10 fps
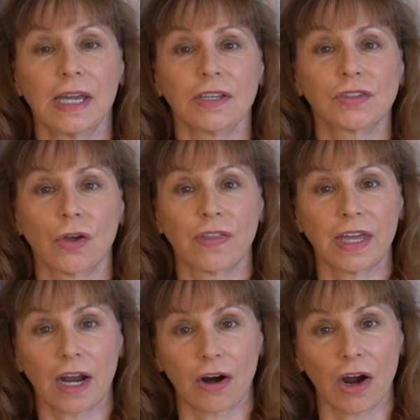so
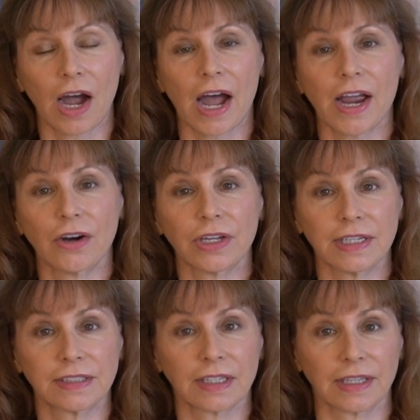that our higher
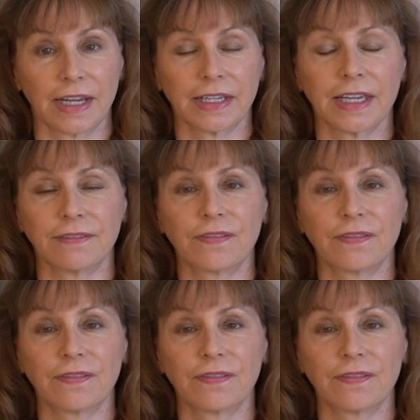intellect can